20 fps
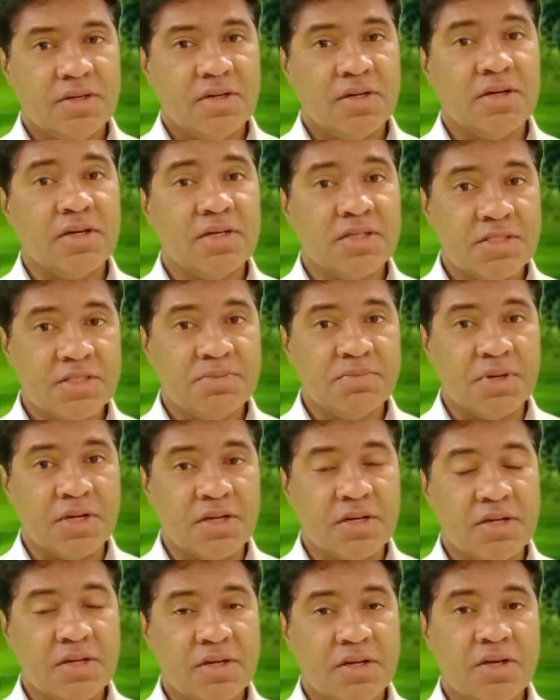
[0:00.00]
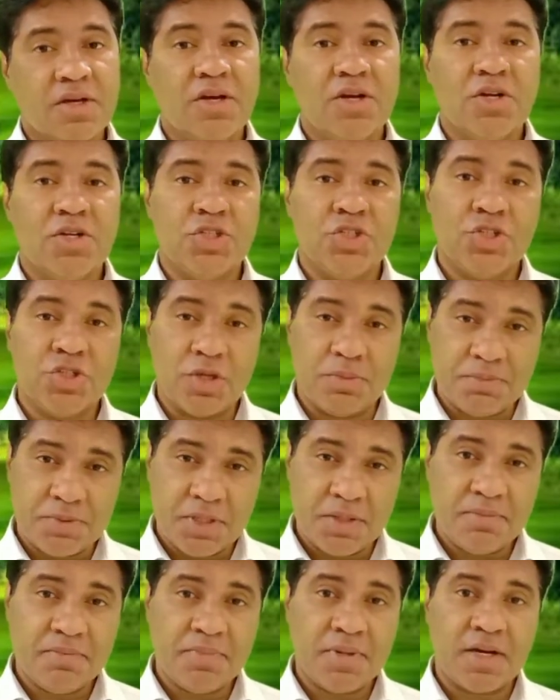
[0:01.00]
her husband
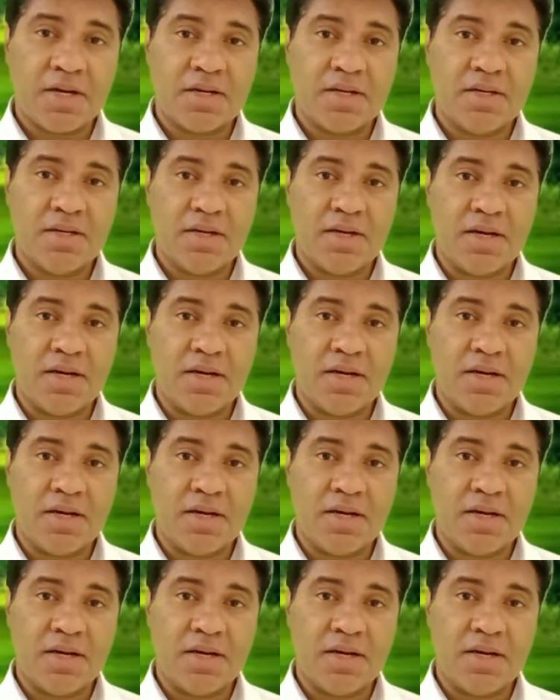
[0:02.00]
dropped her back